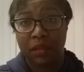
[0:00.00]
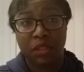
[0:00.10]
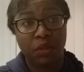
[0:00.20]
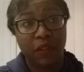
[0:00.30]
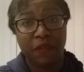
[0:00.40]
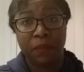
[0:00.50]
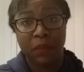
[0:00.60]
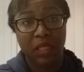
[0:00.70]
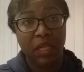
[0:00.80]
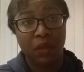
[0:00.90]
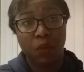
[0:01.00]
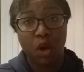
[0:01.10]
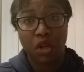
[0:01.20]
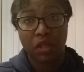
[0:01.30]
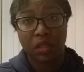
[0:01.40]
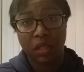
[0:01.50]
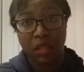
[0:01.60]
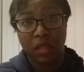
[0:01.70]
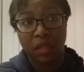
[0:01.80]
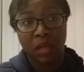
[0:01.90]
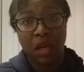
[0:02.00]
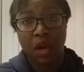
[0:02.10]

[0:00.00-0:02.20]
So the the water the